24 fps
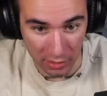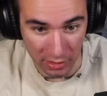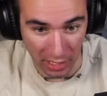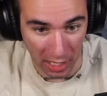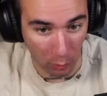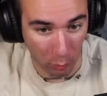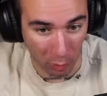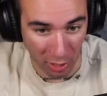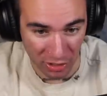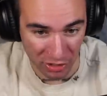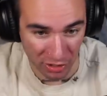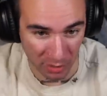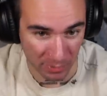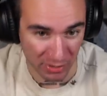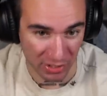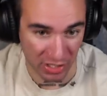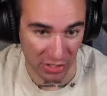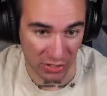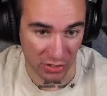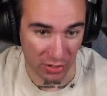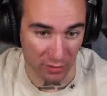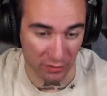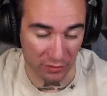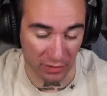I watch some
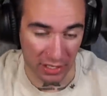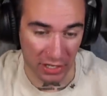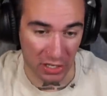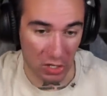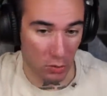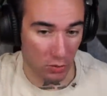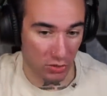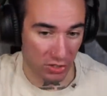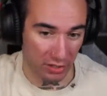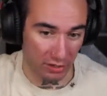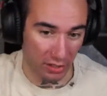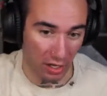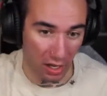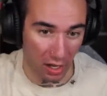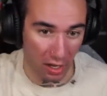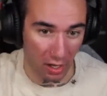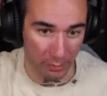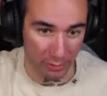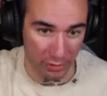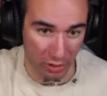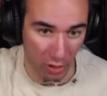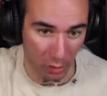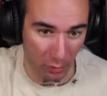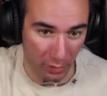sister videos on the
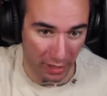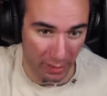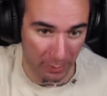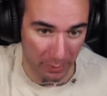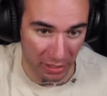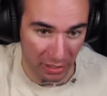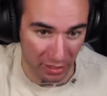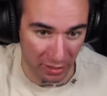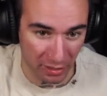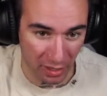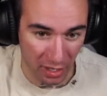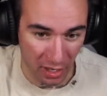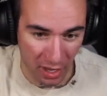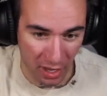hub, you know what I mean?